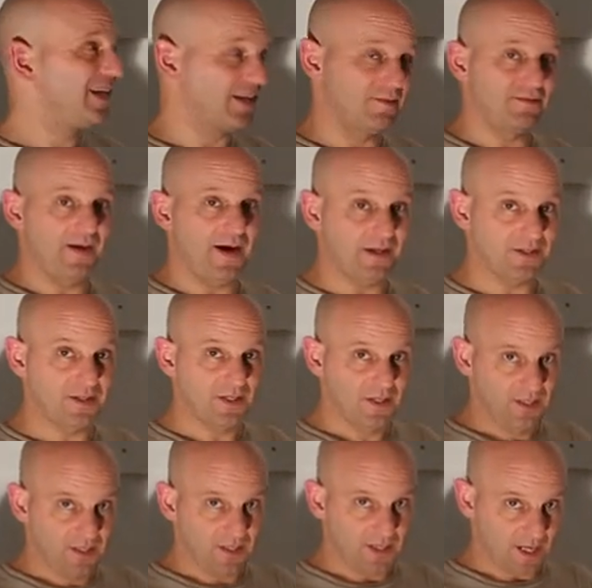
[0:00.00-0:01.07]
In fact,
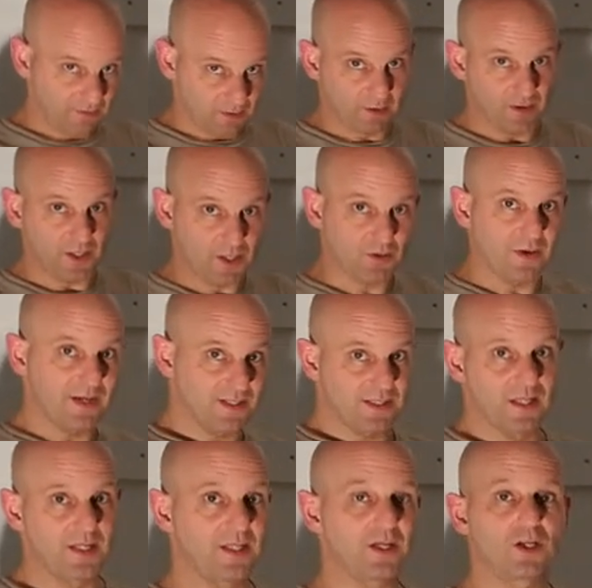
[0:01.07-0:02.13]
I've already tried
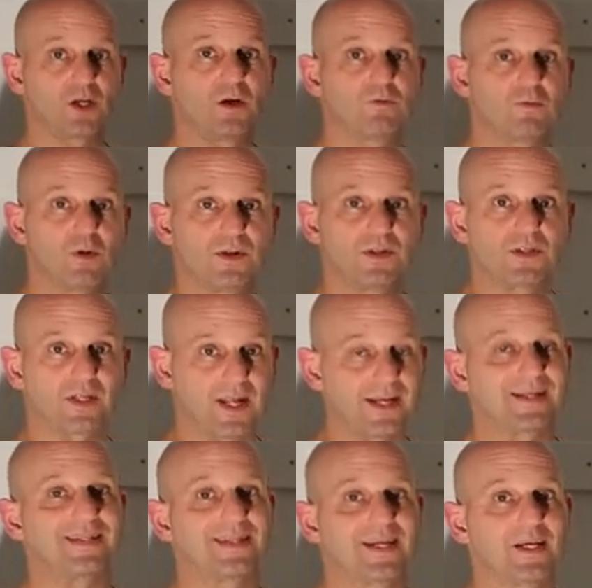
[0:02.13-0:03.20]
setting the shelf once and I
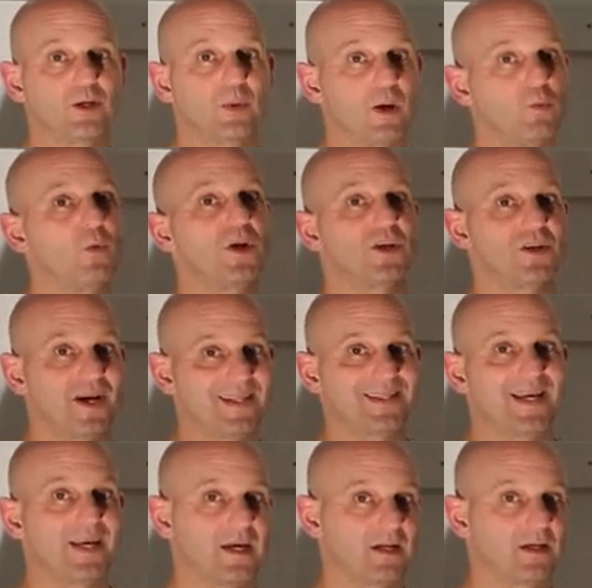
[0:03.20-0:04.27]
can tell you I wish I'd
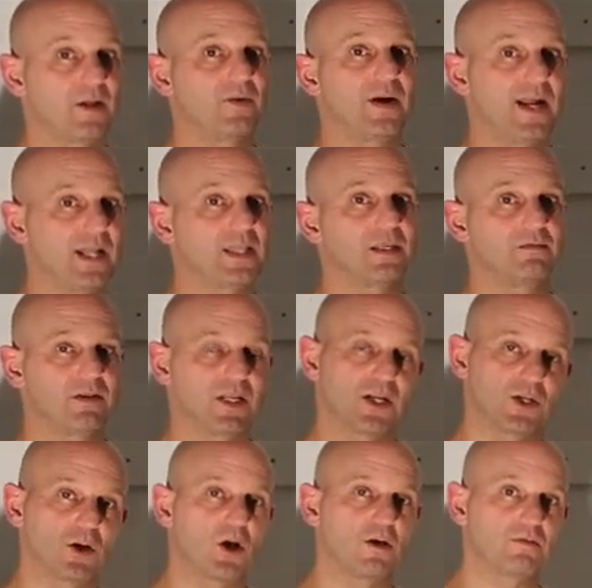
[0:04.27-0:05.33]
taken another eighth of an
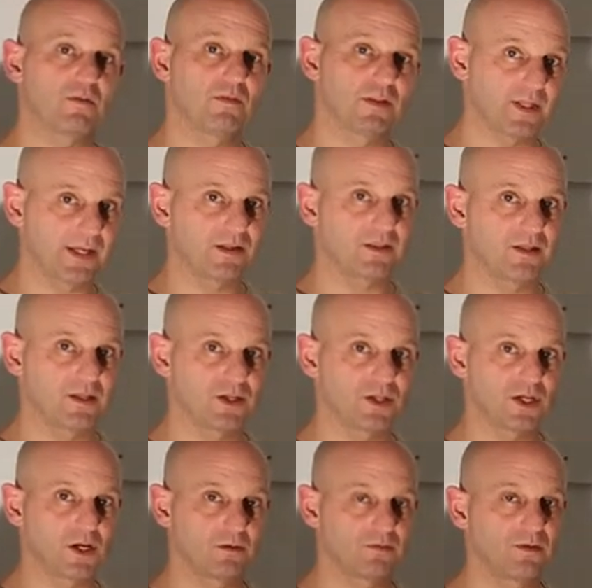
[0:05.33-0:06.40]
inch off of the length of the
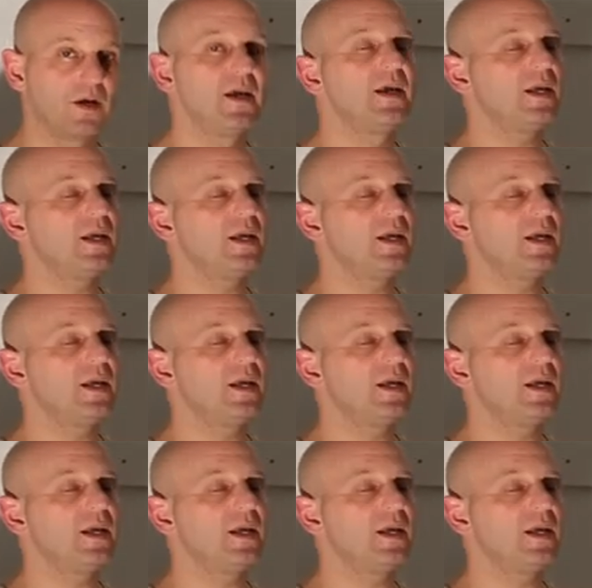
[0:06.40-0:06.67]
shelf.